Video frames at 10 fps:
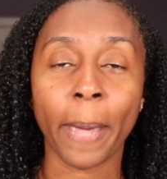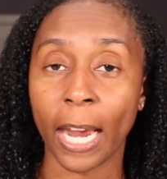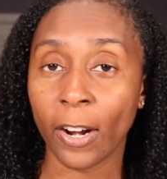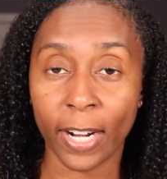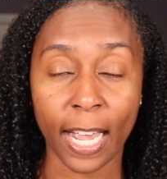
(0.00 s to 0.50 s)

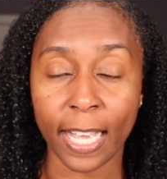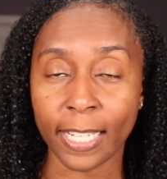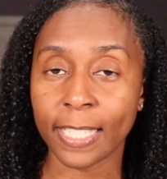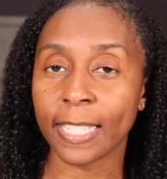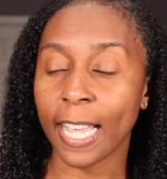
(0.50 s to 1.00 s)

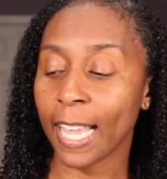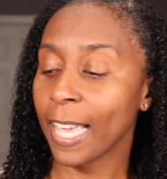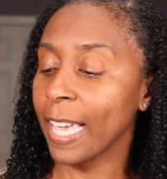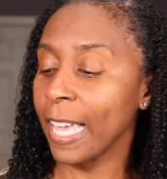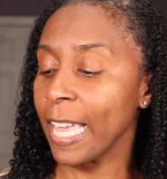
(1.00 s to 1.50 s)
paradise. Like,
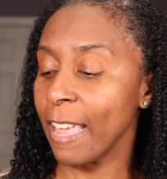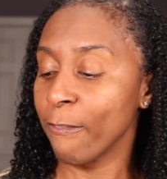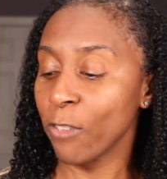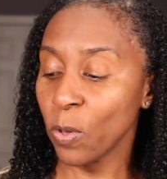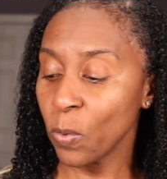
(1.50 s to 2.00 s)

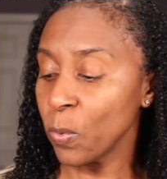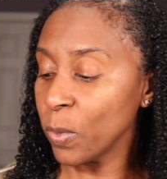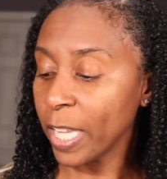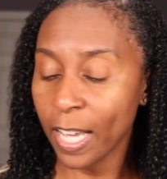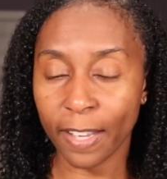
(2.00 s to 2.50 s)
if you
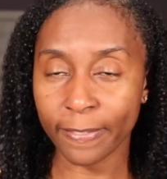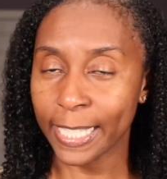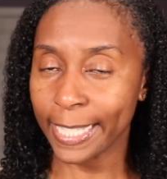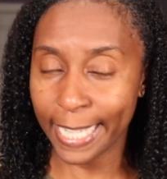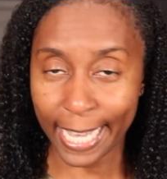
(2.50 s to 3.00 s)
love
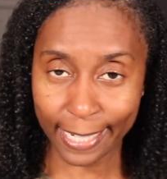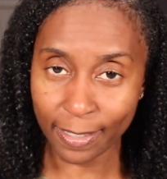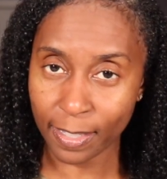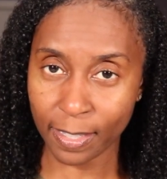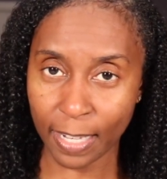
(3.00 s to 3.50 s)

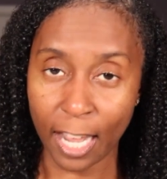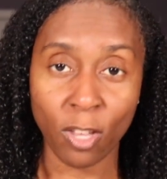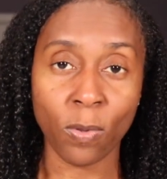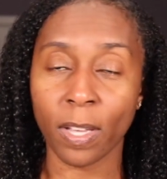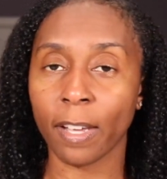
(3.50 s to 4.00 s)
scents and
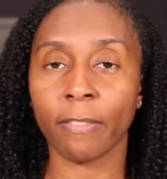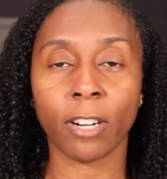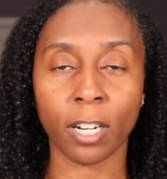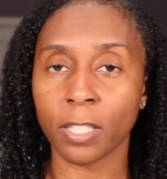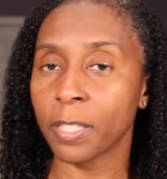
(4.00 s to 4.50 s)
you love
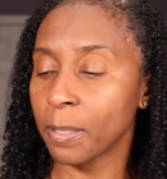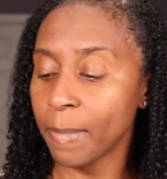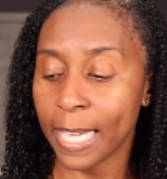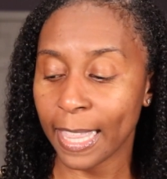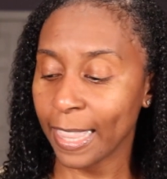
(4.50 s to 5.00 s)

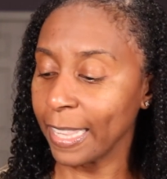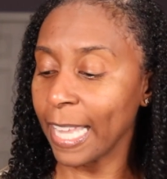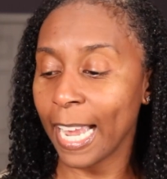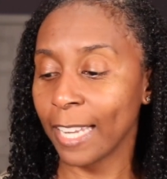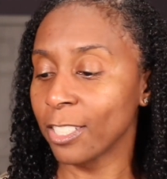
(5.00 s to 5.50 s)
CURLSMITH,
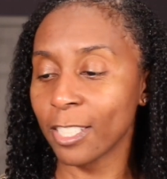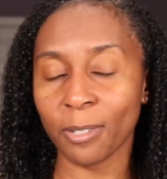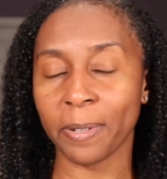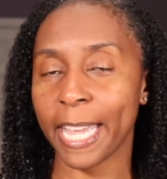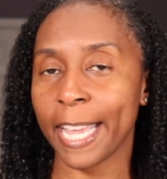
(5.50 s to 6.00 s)
like, just
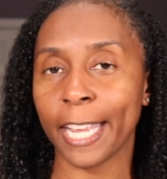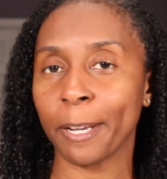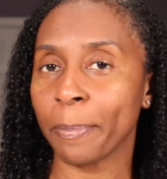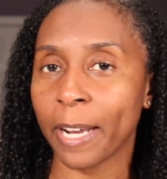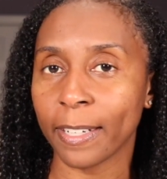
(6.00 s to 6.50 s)
go ahead and get
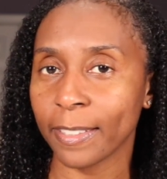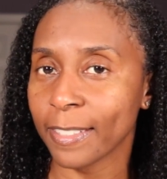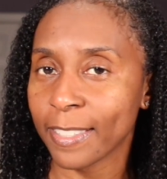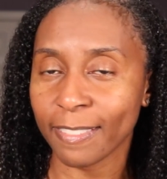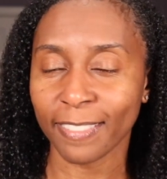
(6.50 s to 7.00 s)
the
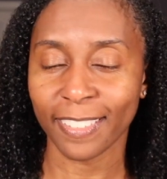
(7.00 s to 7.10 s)
products.